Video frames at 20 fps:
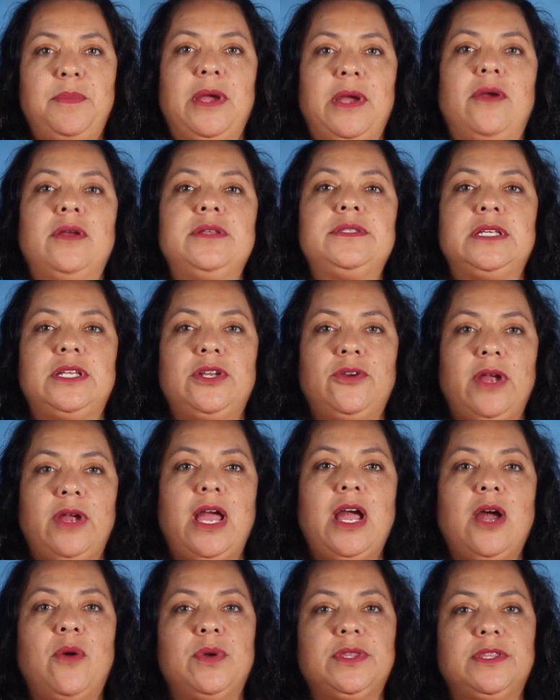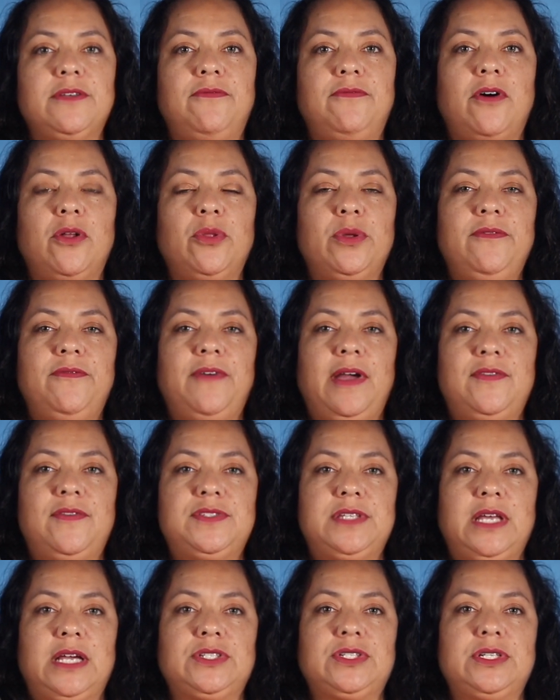Parents interact with the following five
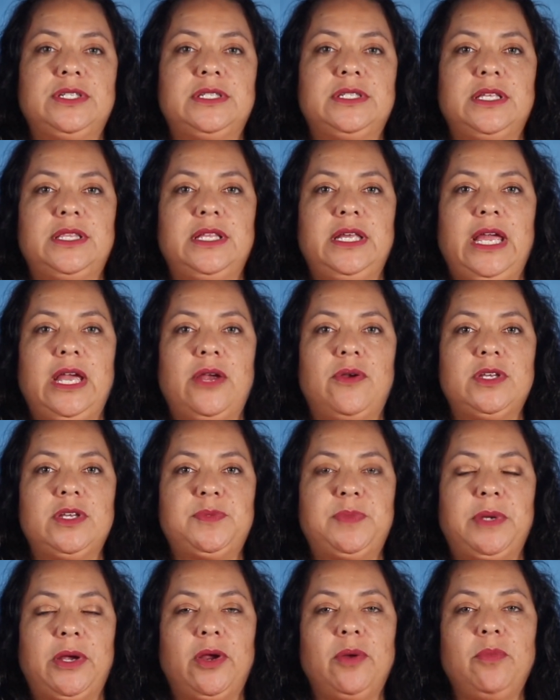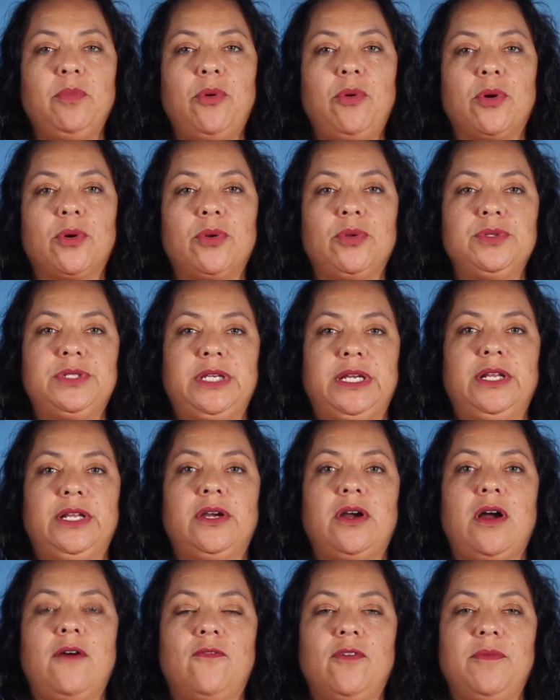sections in the Aeries Parent Portal data
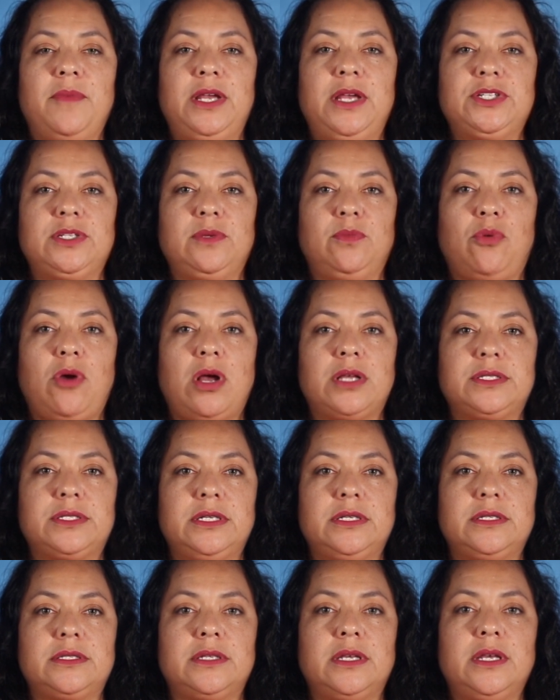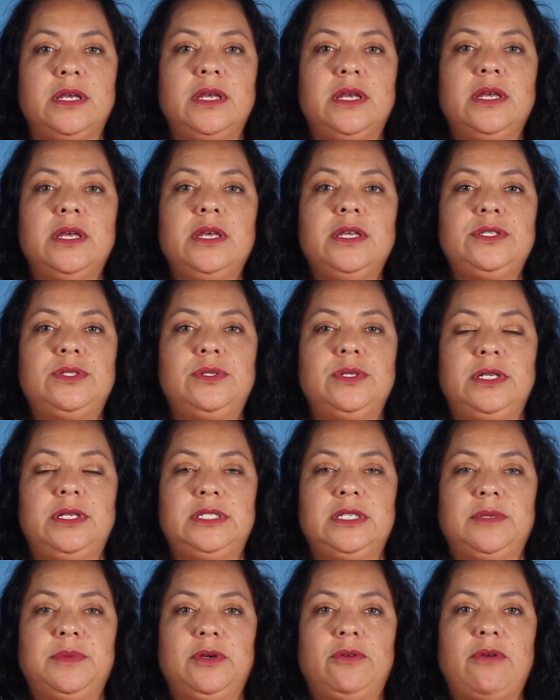confirmation process.
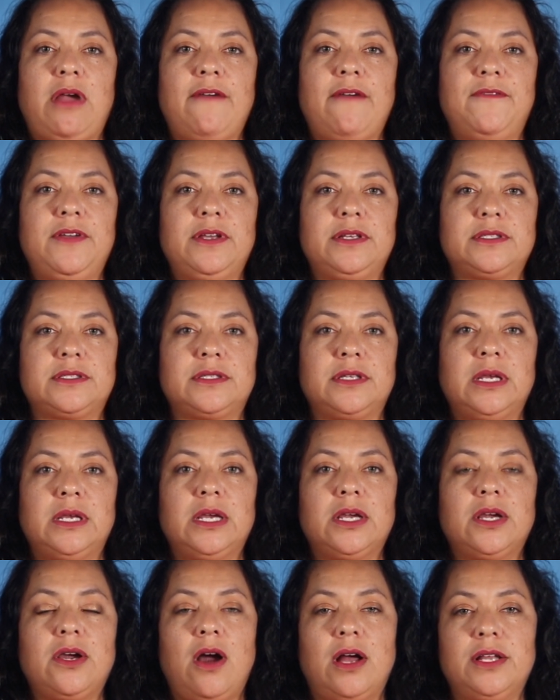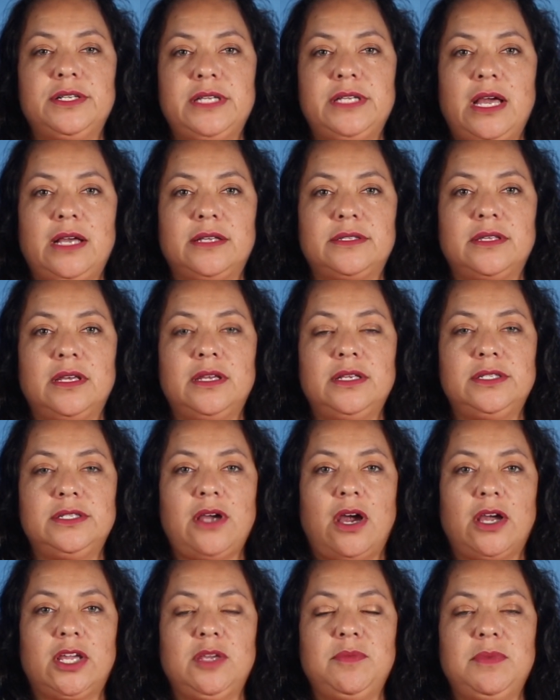Student demographics, contacts,
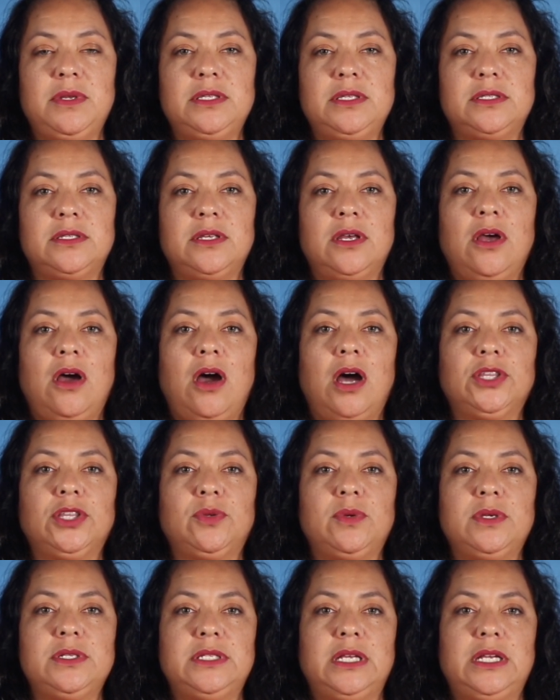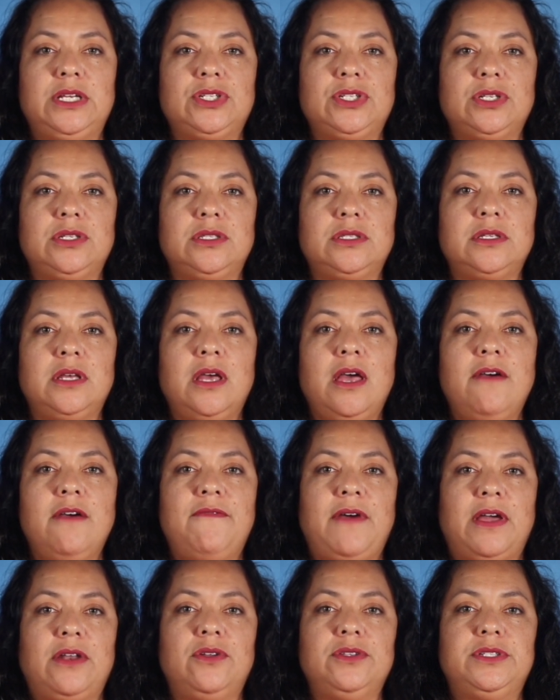documents, authorizations,
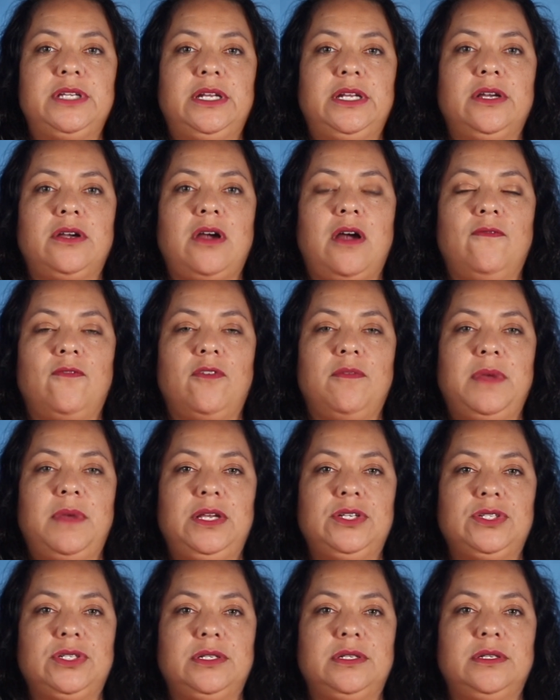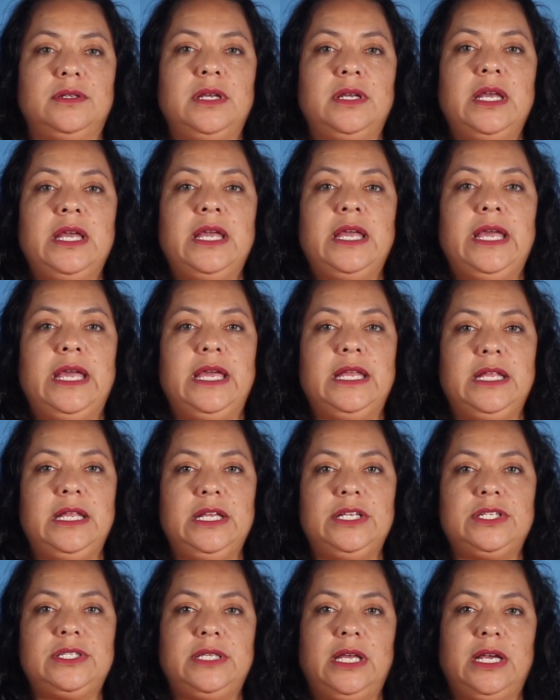final data confirmation. In
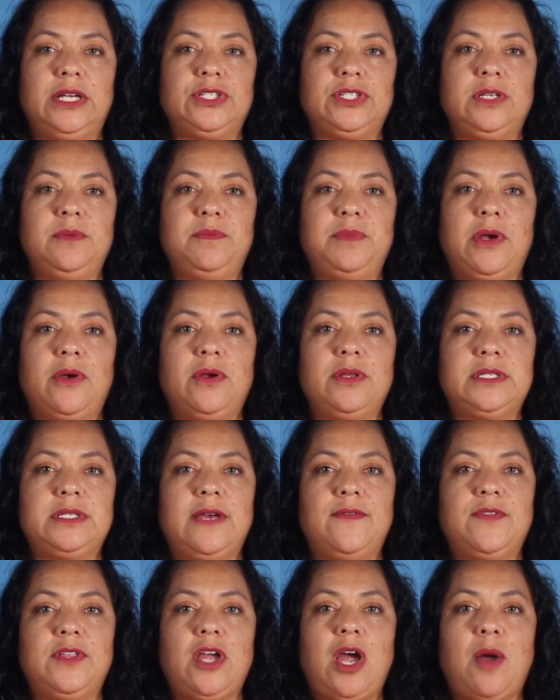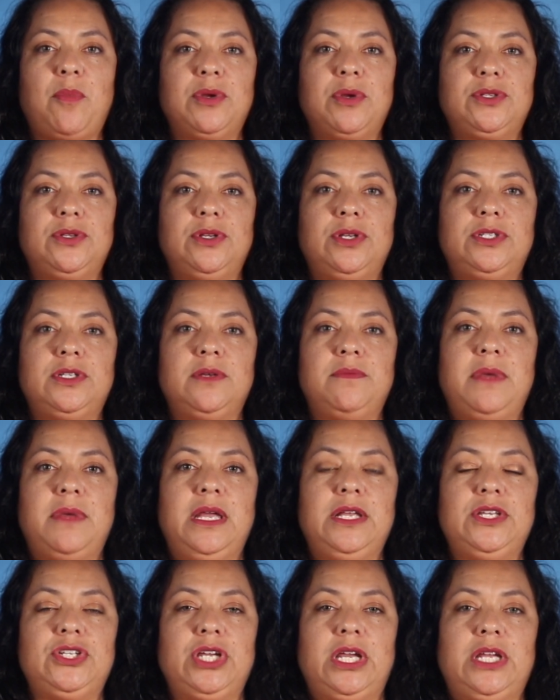each section, parents have the opportunity to
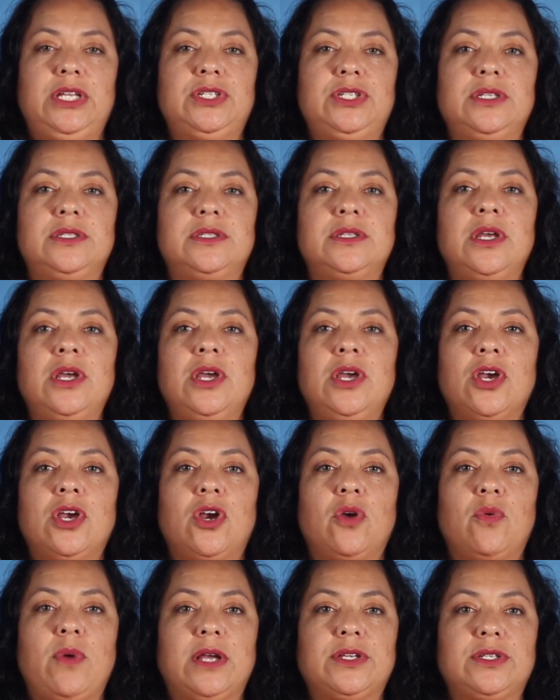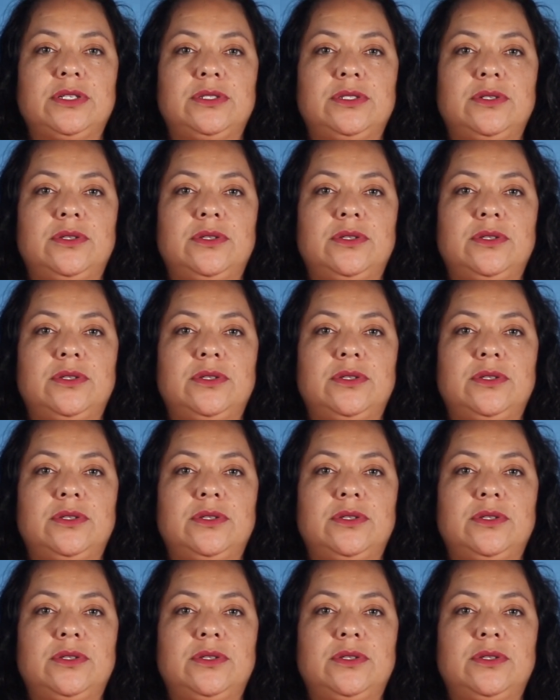make changes, corrections